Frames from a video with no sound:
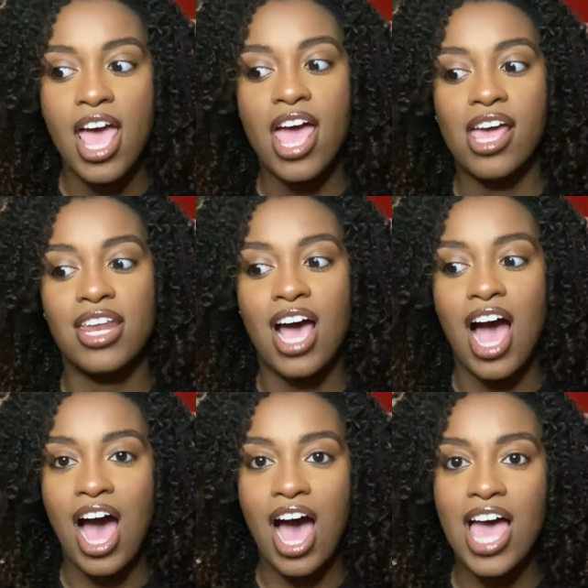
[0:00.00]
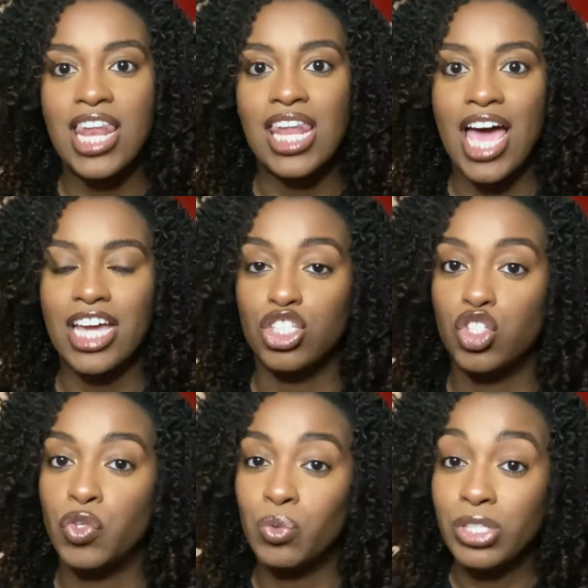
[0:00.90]
And I like
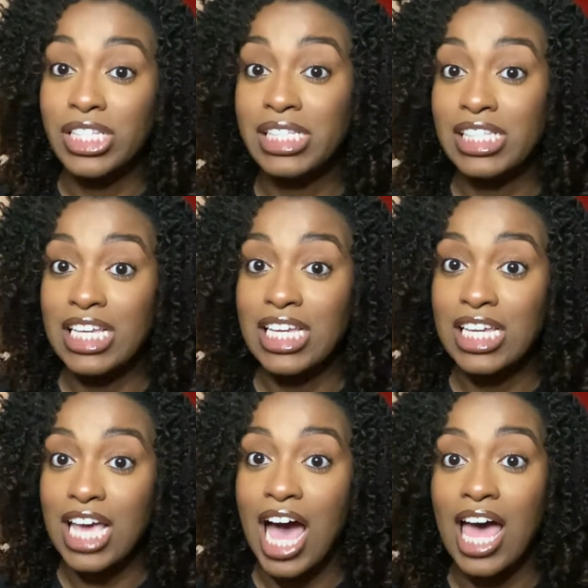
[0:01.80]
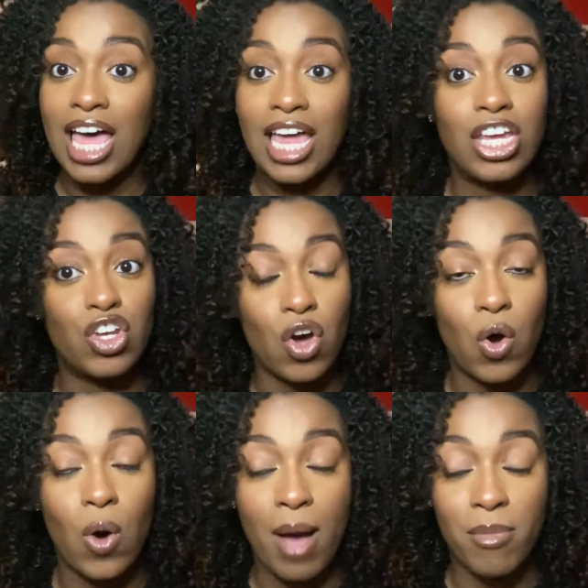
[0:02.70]
to see,
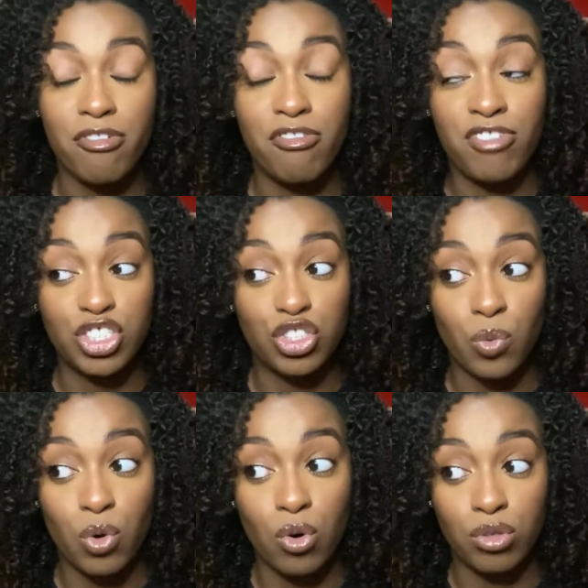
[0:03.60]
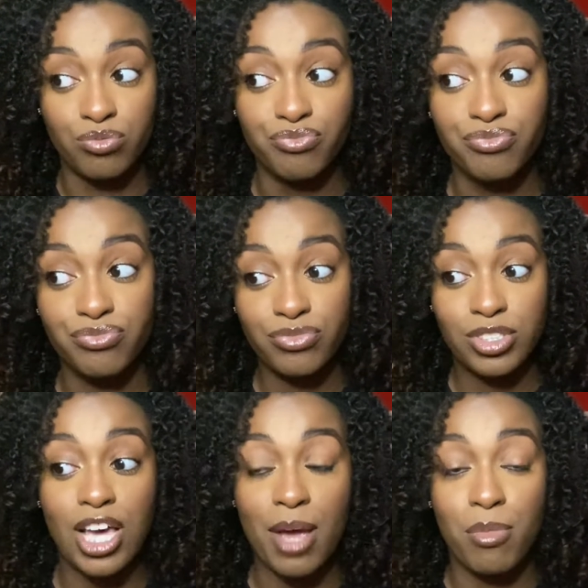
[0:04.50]
I'm a visual
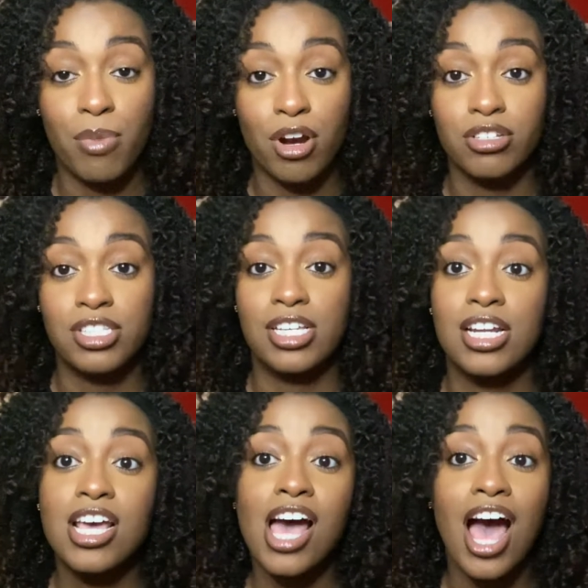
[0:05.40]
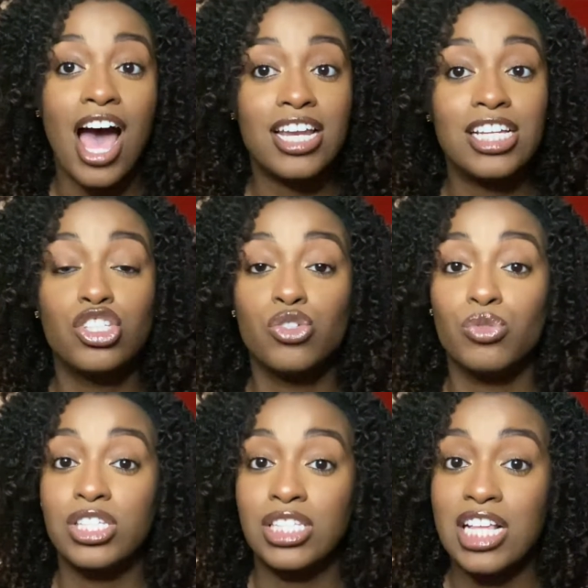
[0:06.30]
type of person. I need to
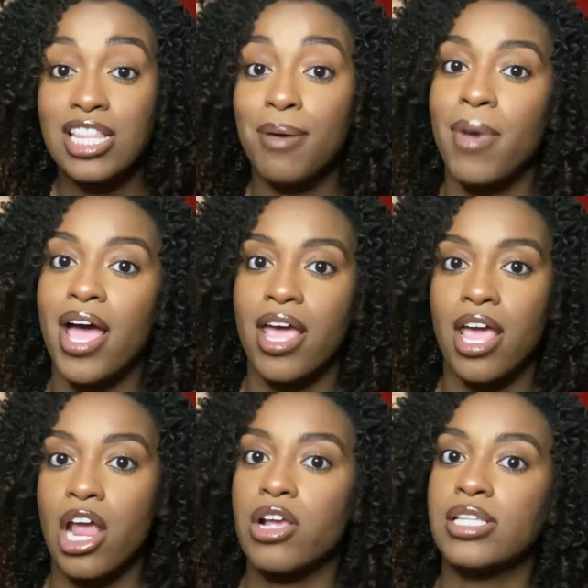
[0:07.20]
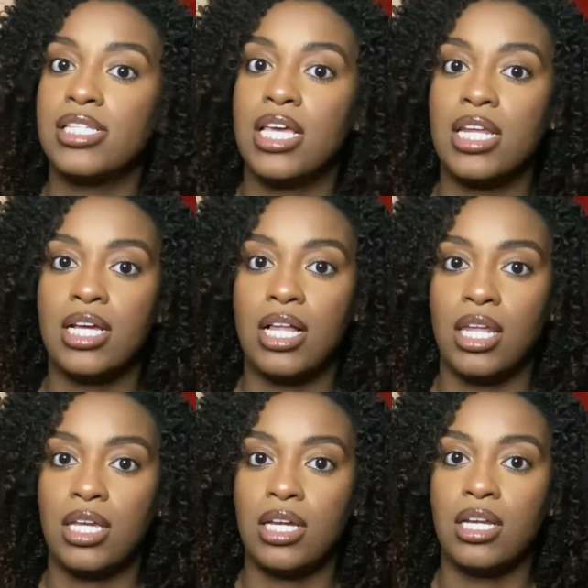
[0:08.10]
see that my hair is getting
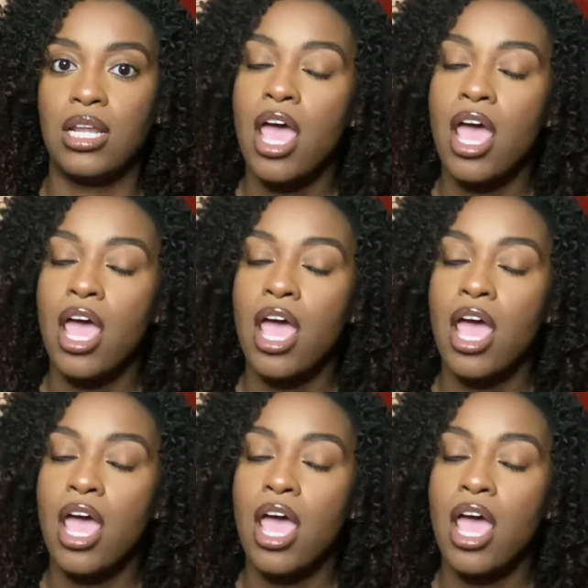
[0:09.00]
clean.